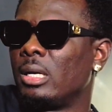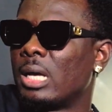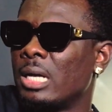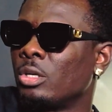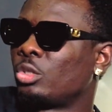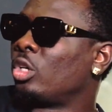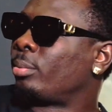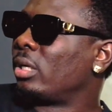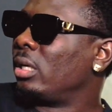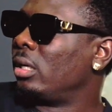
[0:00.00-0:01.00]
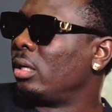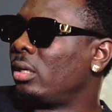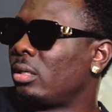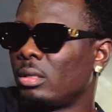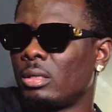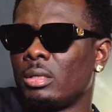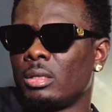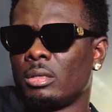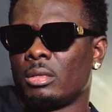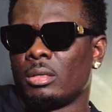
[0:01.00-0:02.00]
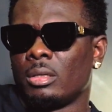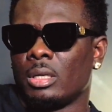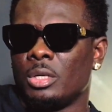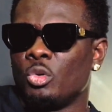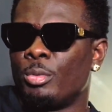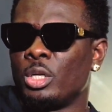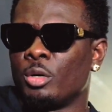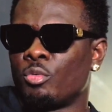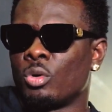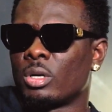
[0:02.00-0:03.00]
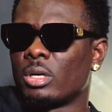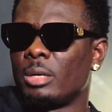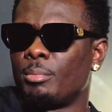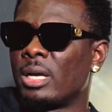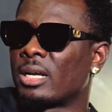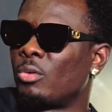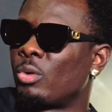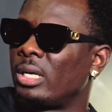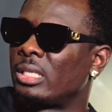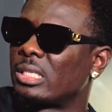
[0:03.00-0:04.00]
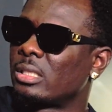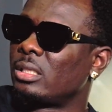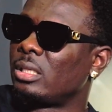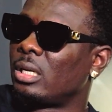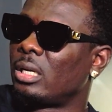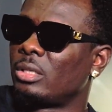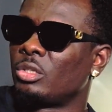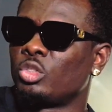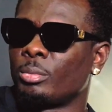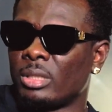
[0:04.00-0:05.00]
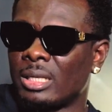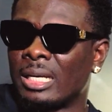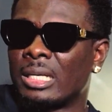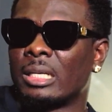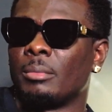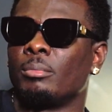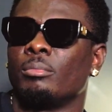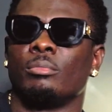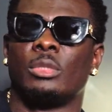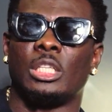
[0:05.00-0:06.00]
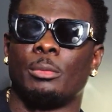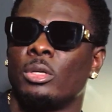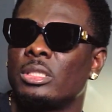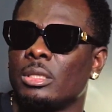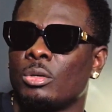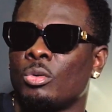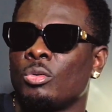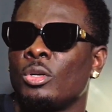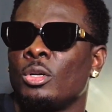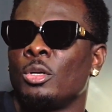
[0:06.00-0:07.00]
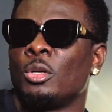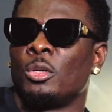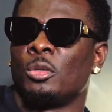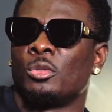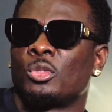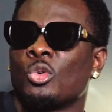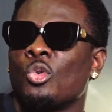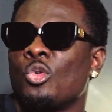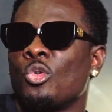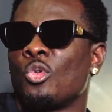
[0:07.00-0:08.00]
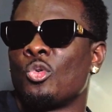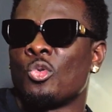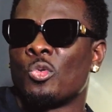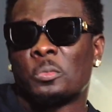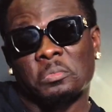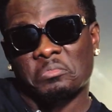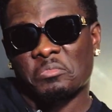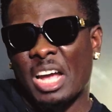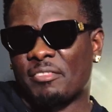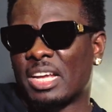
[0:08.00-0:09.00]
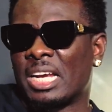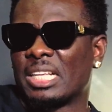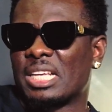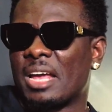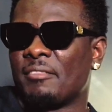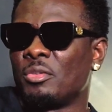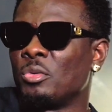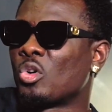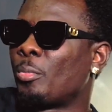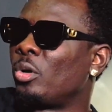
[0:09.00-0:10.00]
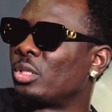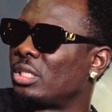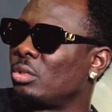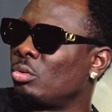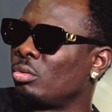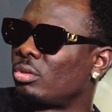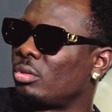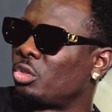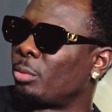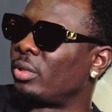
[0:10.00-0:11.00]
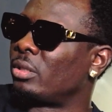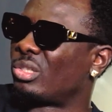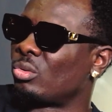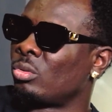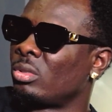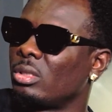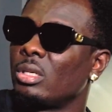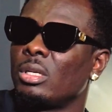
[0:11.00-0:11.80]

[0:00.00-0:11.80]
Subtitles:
I just dropped a new body of work, black and white. Yeah, I just dropped it like 3 months ago. So after that, I have, you know, a couple of singles dropping soon,